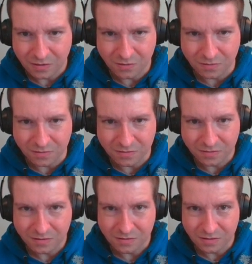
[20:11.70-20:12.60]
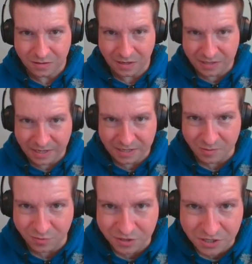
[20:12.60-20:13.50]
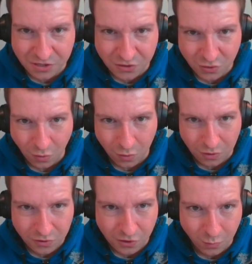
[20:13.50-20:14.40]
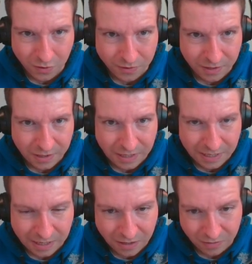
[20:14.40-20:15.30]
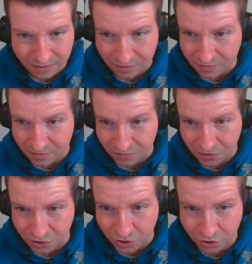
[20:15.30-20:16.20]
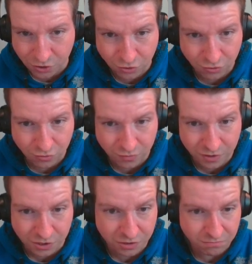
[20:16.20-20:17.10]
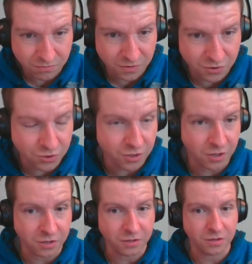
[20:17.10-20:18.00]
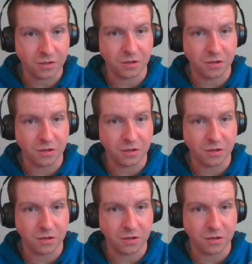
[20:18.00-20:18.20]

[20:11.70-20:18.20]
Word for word: Ooh. Assassin Breeches. Oh, those are worth a lot. Th those are really strong.